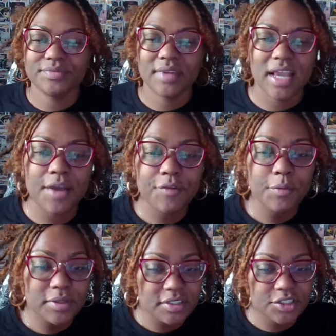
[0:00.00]
If you
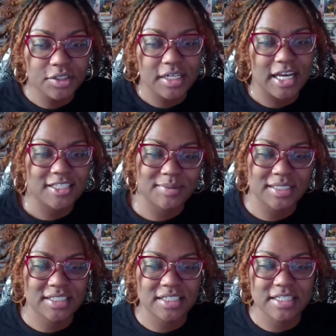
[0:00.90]
want to join the
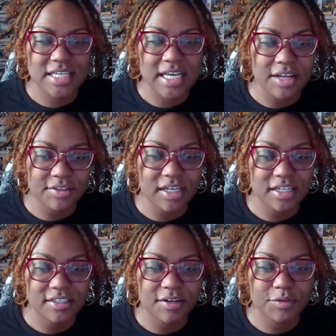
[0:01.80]
expedition to take out the
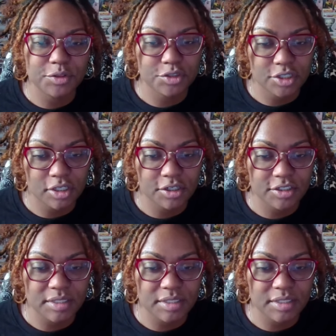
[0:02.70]
gun devil, you should learn to